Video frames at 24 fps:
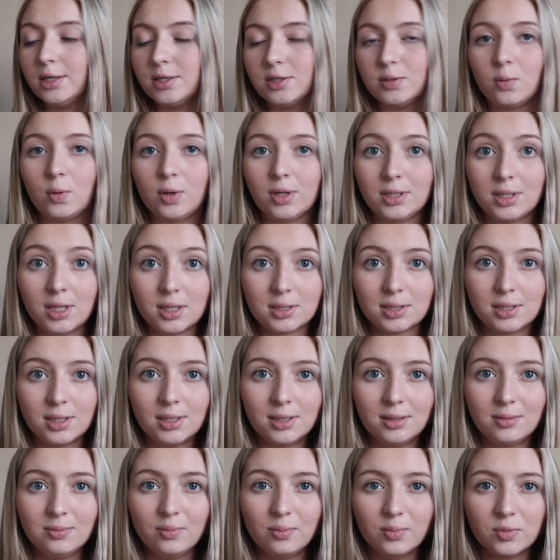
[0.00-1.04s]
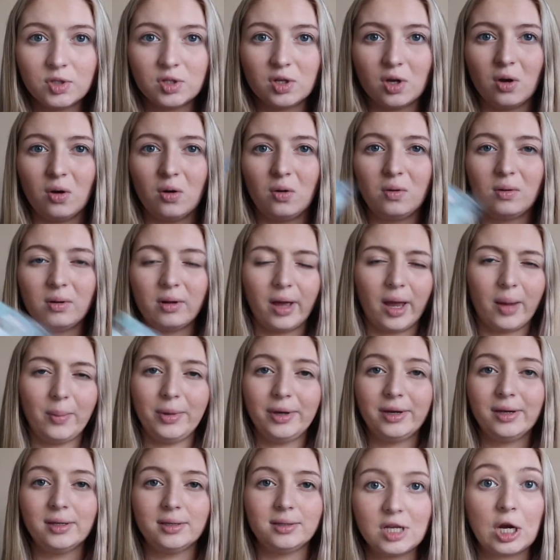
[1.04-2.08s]
This one doesn't, so I
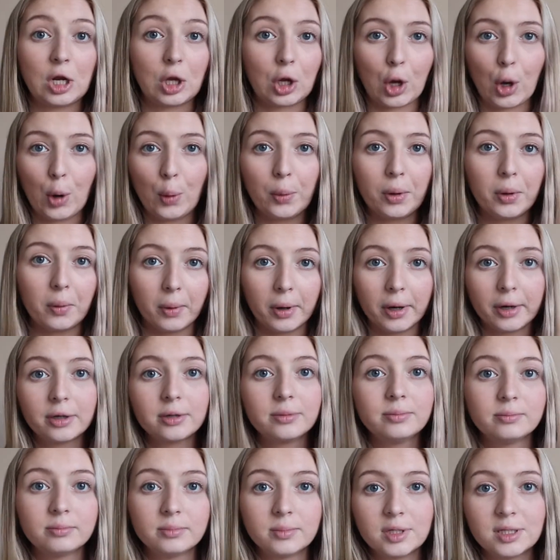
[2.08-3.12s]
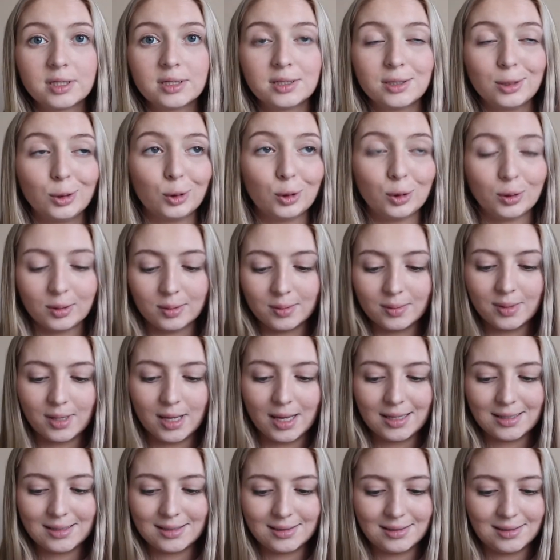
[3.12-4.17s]
mean it didn't go anywhere. It still
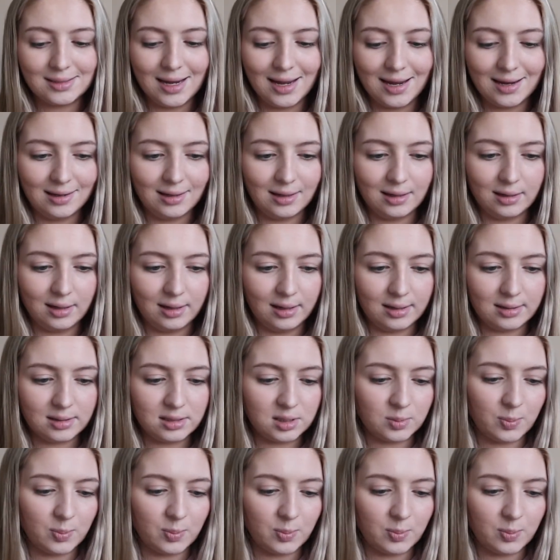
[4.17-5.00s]
stayed in its